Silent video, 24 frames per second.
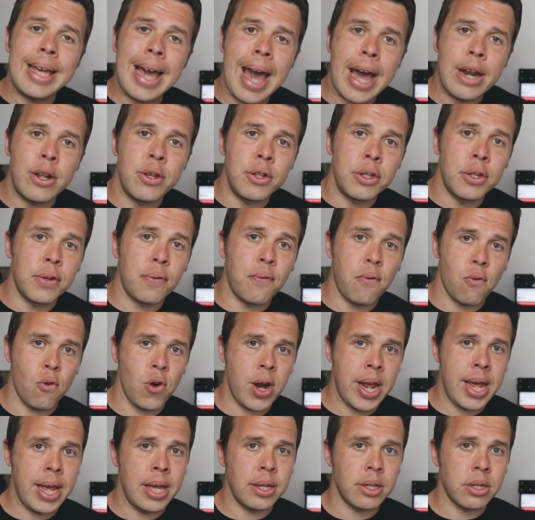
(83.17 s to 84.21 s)
Canon's
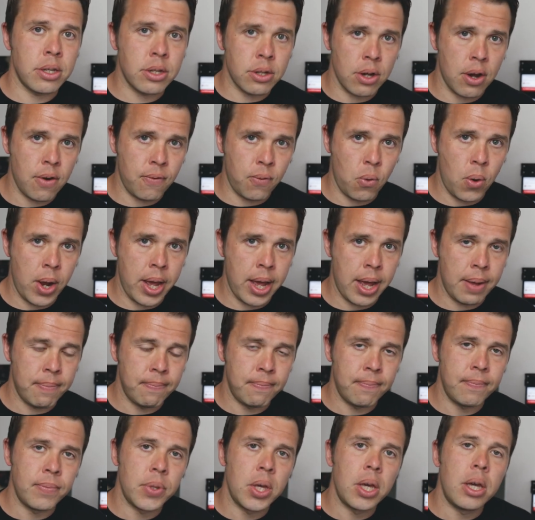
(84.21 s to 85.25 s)
free software.
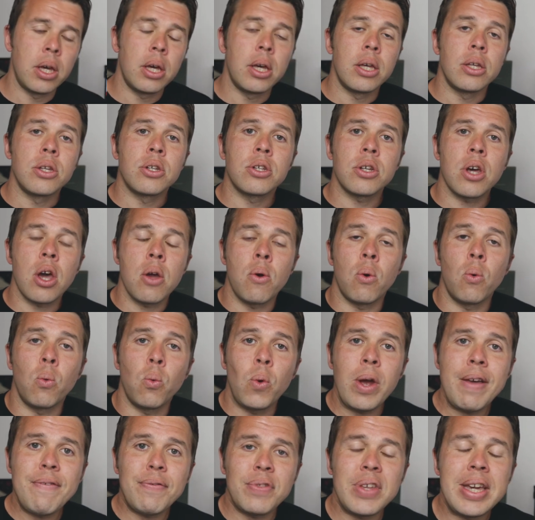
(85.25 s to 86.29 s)
So
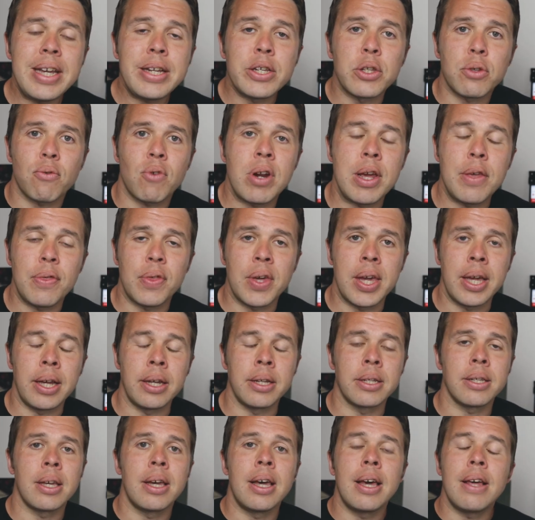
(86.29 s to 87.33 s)
with these three
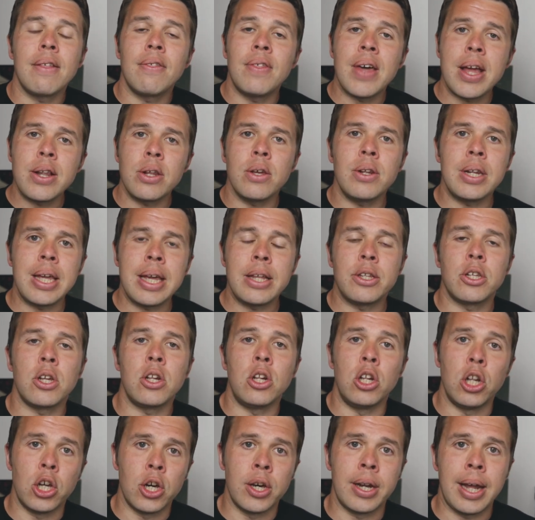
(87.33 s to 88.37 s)
things, then you need to
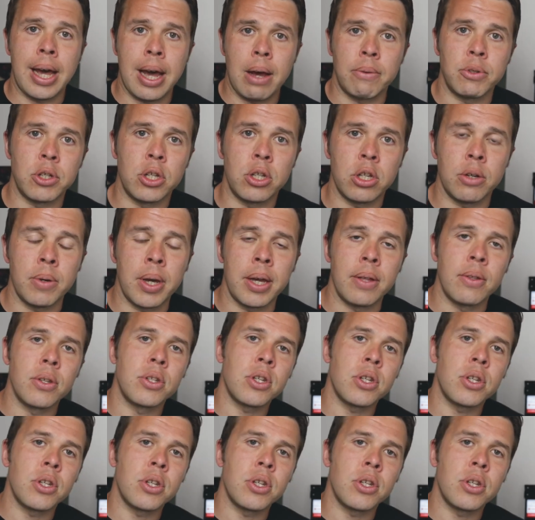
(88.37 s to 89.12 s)
learn how to do it.